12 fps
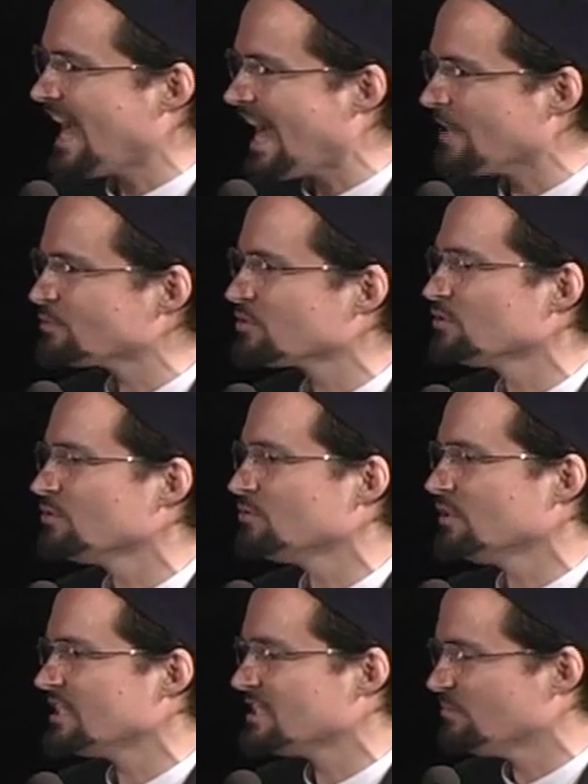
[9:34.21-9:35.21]

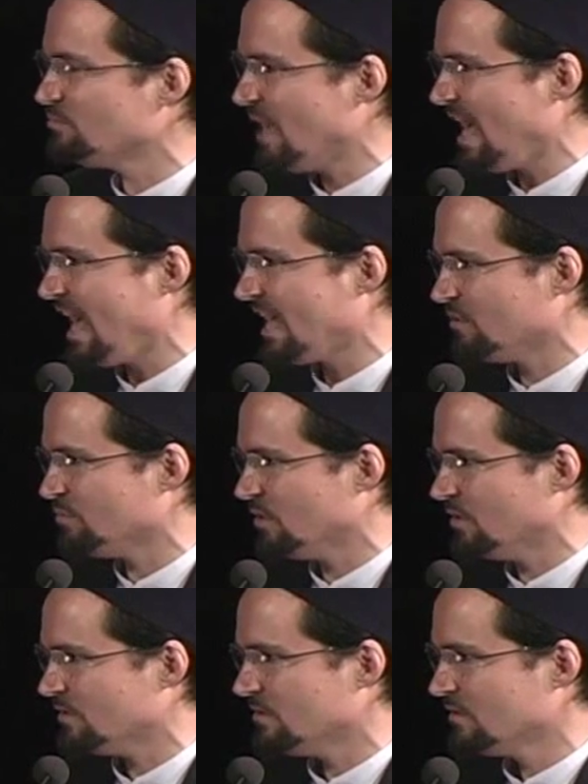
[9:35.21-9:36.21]
absolutely
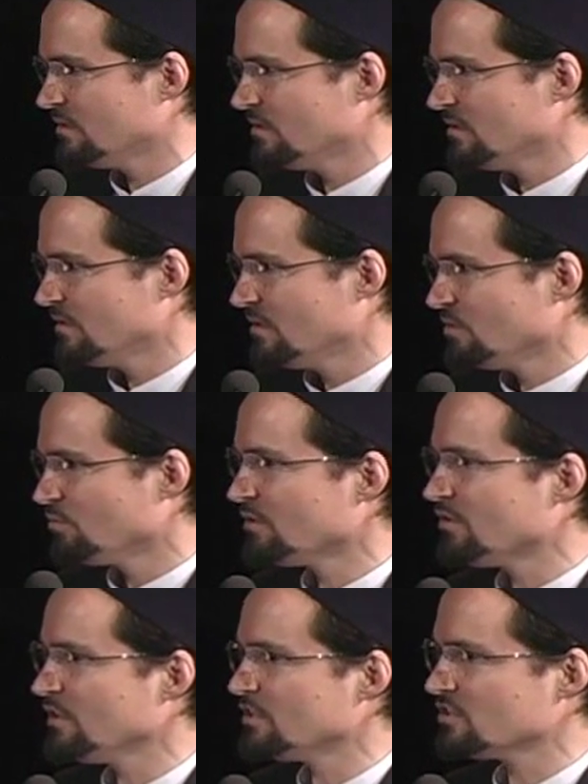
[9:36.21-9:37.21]
compatible
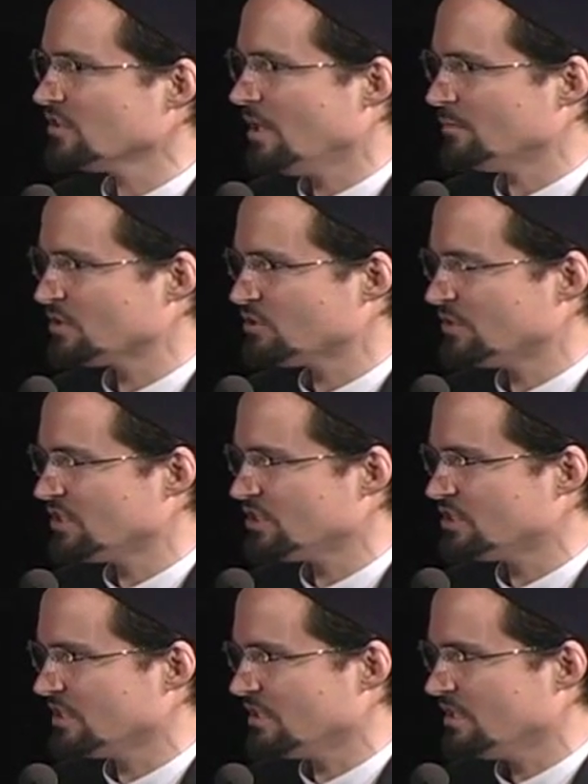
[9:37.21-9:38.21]
with the Islamic
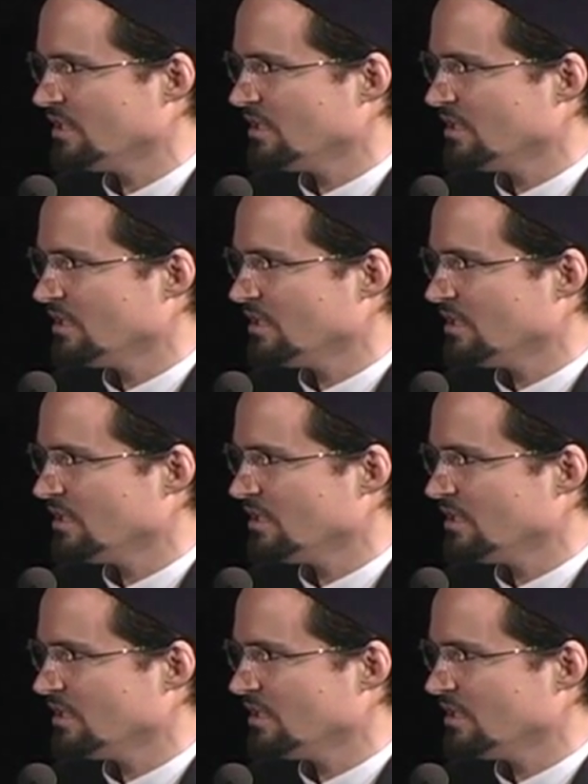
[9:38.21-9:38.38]
tradition.